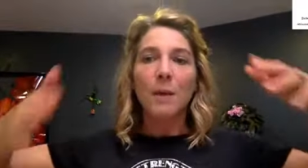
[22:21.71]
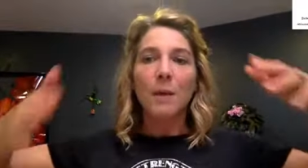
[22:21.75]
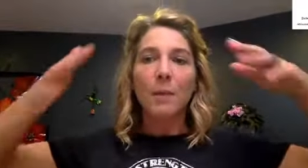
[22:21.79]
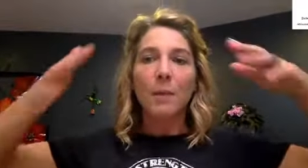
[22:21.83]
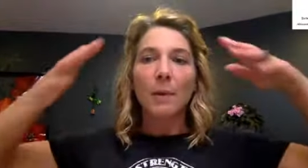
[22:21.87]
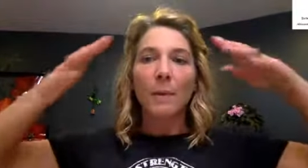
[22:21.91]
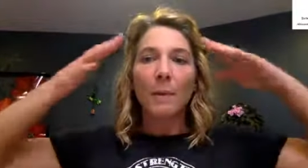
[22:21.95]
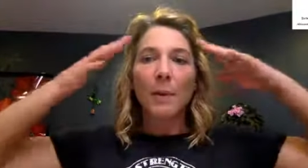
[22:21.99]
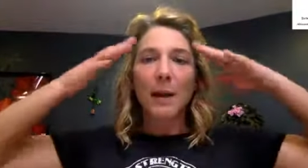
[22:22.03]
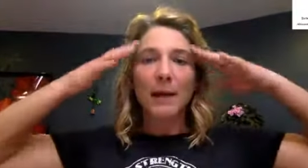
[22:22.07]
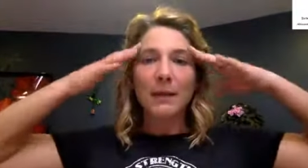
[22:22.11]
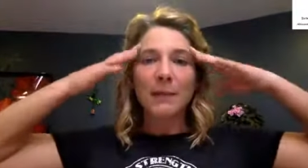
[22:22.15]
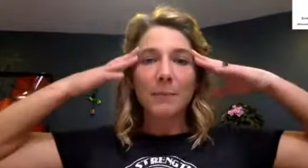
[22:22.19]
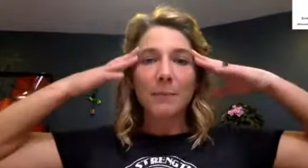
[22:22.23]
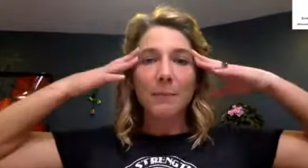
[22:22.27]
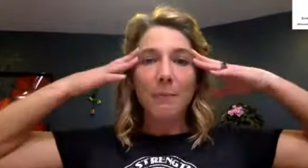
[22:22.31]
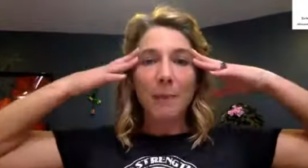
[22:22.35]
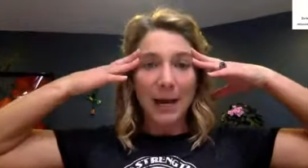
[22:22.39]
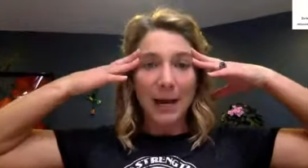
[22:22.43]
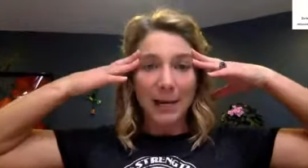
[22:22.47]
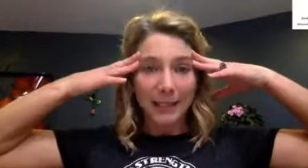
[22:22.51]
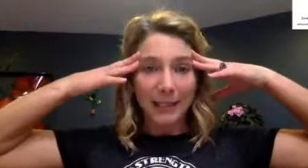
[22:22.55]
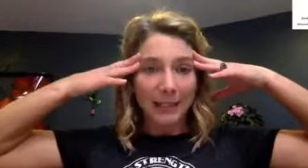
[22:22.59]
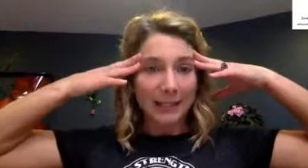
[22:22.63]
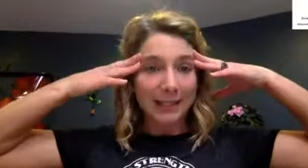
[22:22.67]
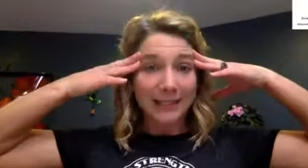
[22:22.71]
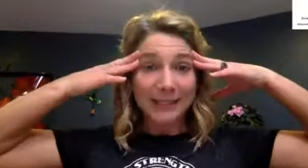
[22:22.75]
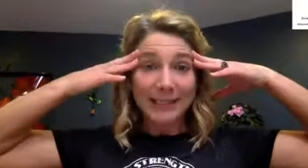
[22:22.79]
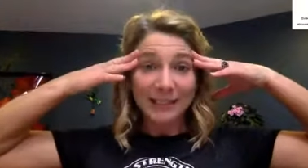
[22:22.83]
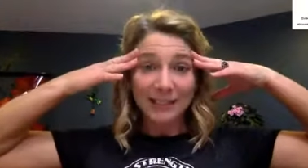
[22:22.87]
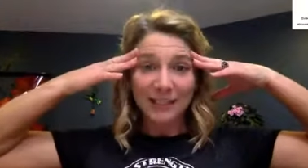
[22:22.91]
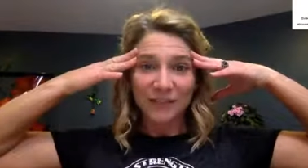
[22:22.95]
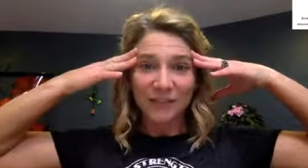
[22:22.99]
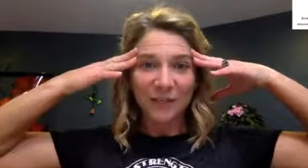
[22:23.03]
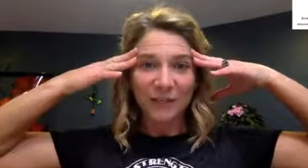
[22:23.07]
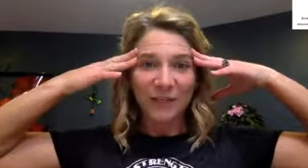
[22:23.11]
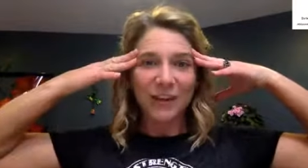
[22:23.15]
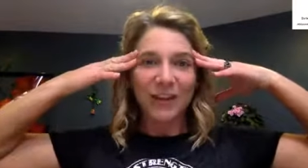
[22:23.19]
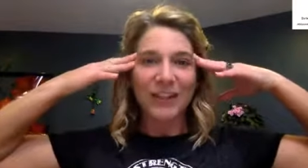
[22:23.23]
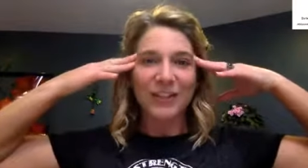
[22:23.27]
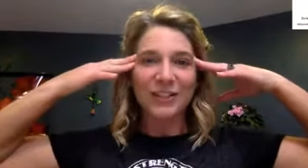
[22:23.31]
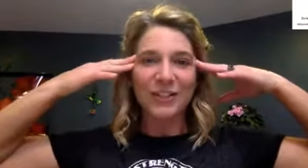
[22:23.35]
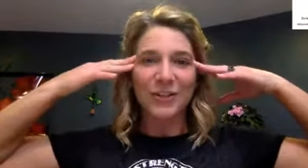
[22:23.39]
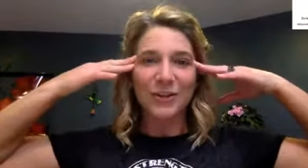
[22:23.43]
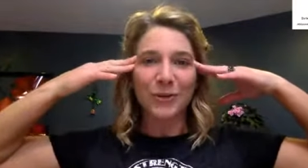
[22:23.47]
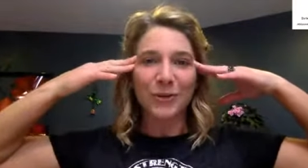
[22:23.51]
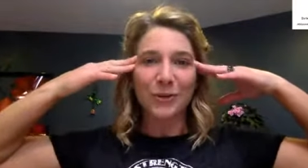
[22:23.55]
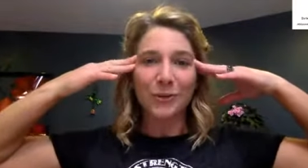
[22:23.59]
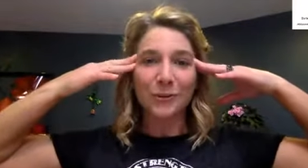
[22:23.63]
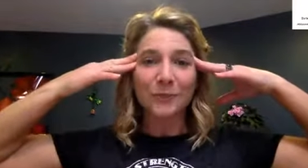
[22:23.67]
But back to Bonnie, I didn't
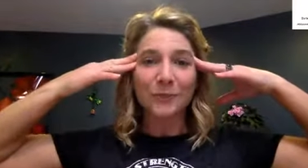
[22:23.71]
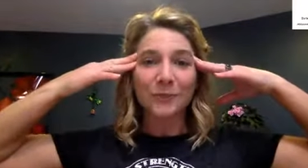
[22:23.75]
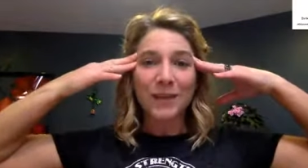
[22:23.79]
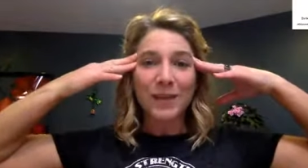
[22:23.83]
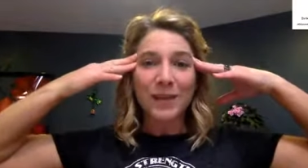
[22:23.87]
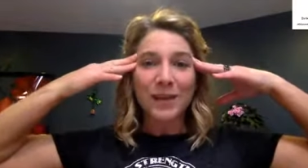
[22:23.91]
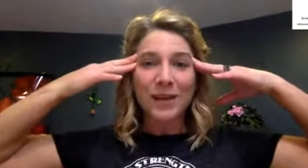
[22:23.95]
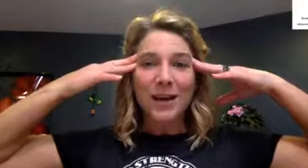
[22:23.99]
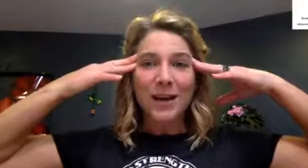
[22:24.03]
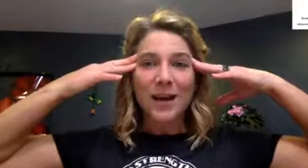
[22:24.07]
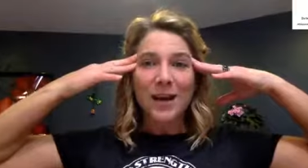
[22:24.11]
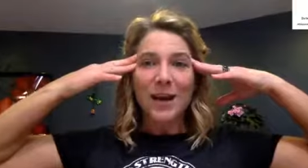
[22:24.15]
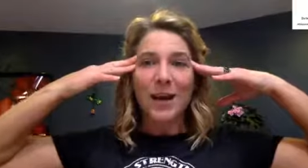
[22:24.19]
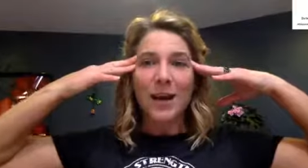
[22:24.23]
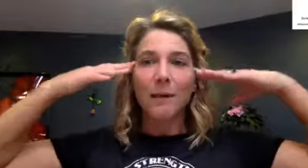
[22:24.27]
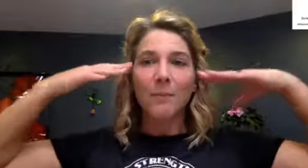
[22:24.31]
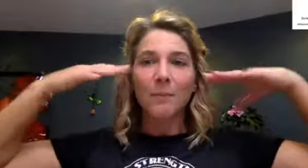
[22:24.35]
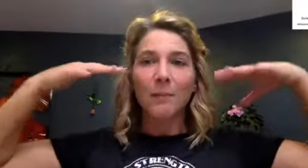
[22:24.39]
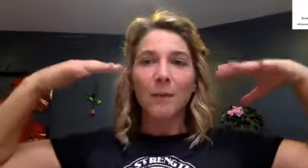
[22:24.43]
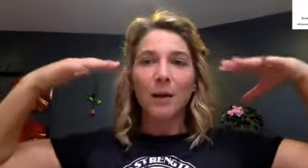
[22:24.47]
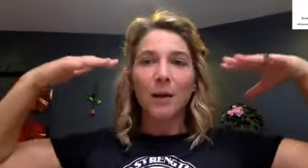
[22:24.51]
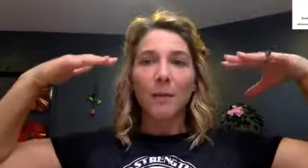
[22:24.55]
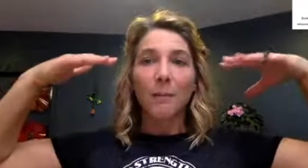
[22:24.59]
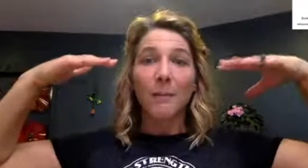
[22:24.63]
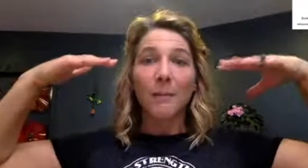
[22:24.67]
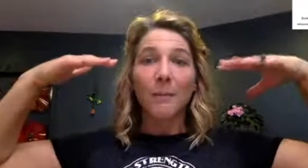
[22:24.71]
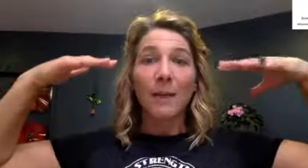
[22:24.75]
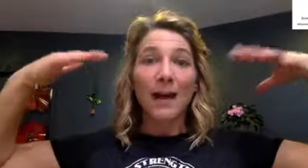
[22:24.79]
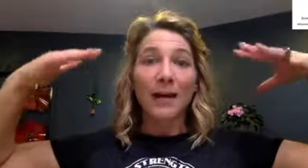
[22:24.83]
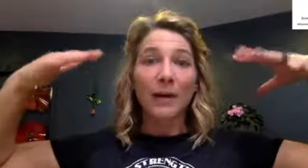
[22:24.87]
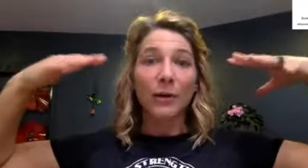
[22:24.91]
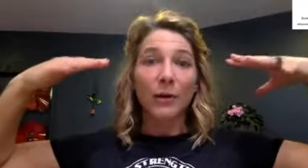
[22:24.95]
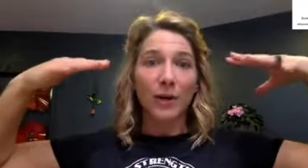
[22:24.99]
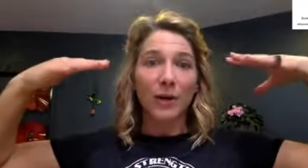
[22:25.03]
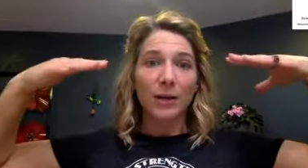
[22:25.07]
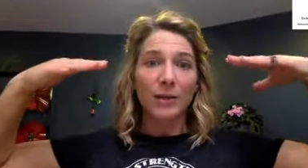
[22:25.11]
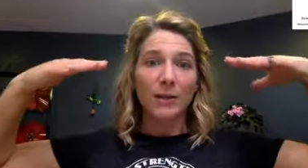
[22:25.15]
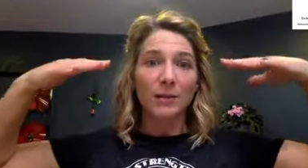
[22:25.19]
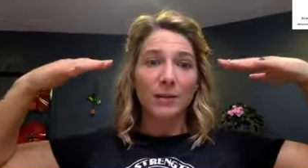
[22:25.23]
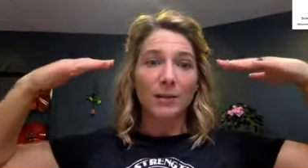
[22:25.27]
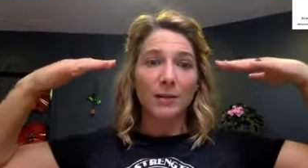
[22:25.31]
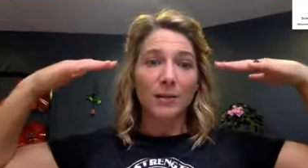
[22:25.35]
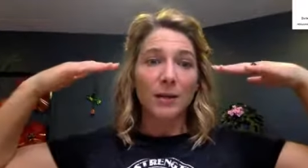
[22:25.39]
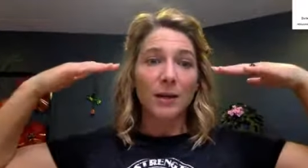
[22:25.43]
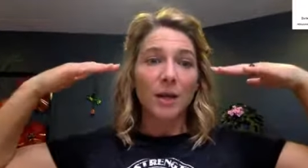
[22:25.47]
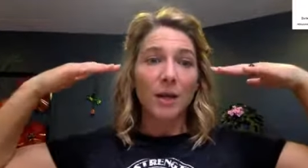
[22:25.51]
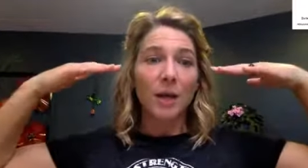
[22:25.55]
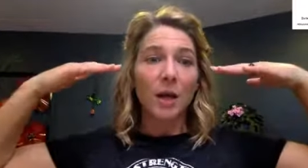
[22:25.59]
forget you. Um, migraines.